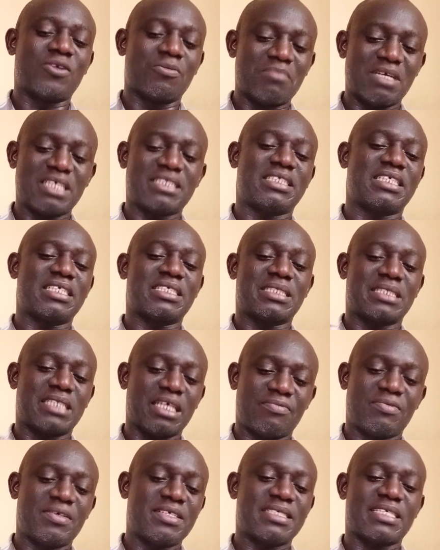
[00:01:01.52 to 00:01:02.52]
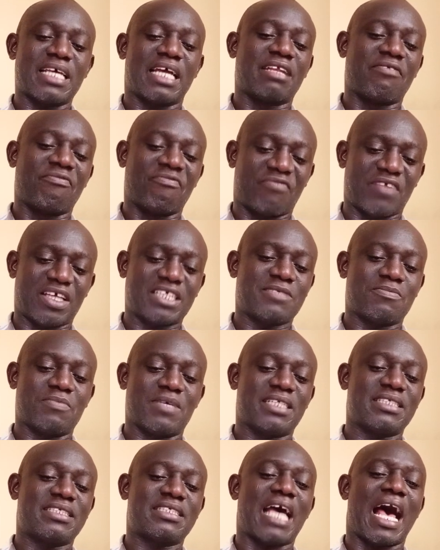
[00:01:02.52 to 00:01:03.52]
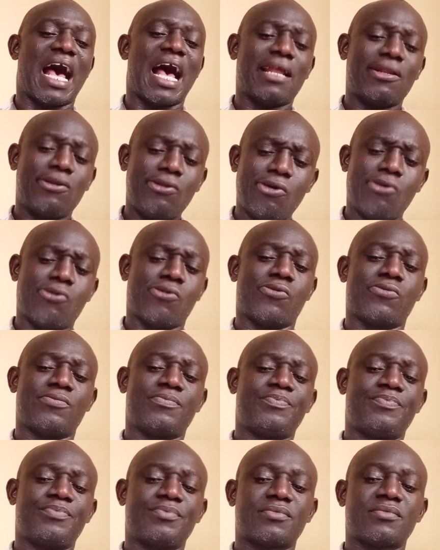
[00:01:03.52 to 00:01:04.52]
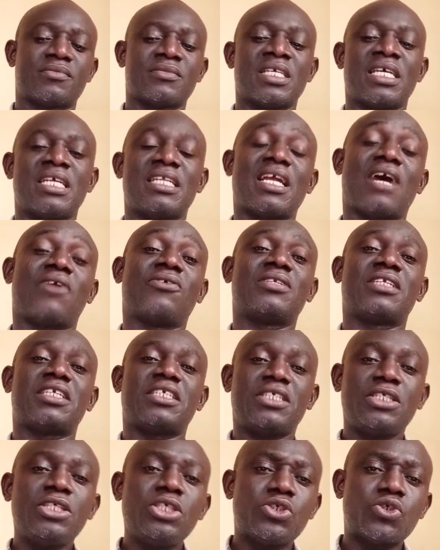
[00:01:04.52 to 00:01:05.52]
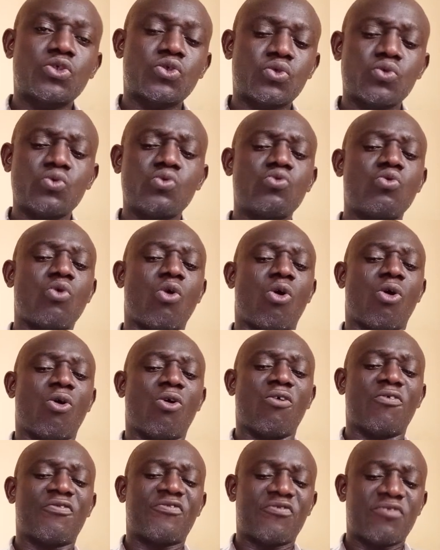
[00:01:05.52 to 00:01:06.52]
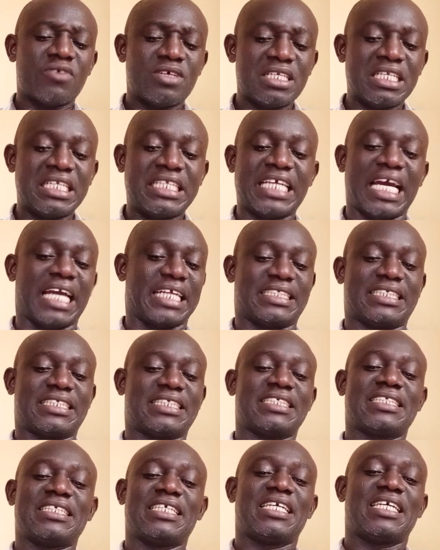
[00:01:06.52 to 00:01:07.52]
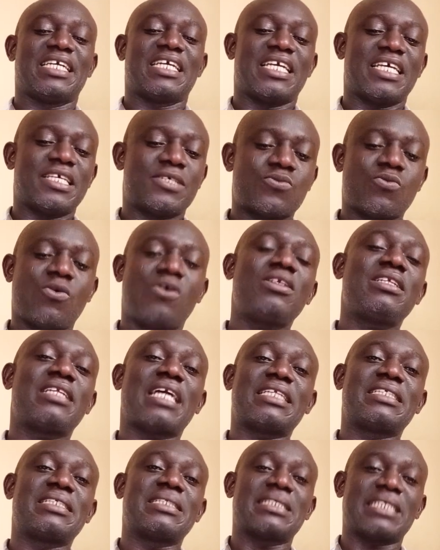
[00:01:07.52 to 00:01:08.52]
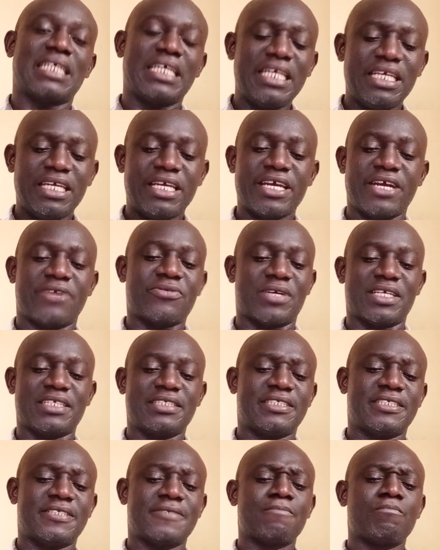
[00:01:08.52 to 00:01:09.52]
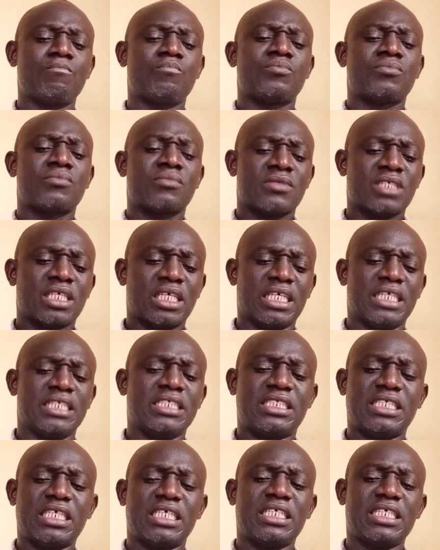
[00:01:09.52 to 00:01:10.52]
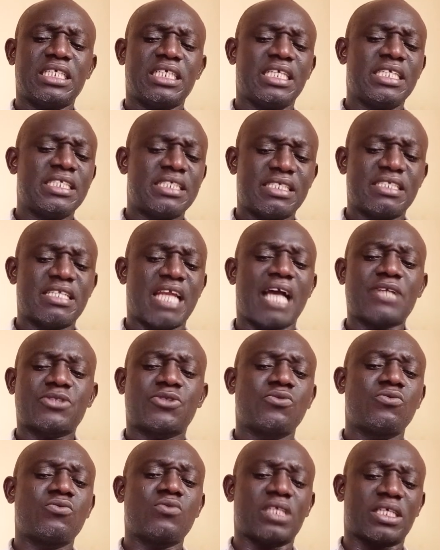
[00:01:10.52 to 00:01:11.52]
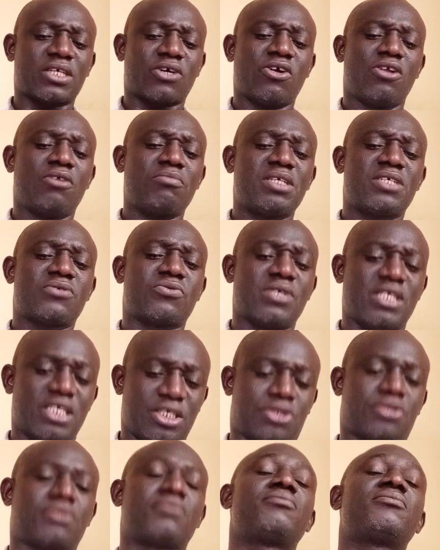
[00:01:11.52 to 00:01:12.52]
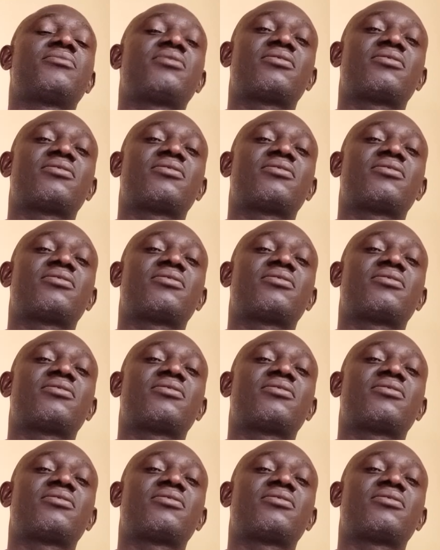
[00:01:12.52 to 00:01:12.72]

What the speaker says: domestic savings and investments are low. Now, the issue of debt is one that is inherent in the international economic relations.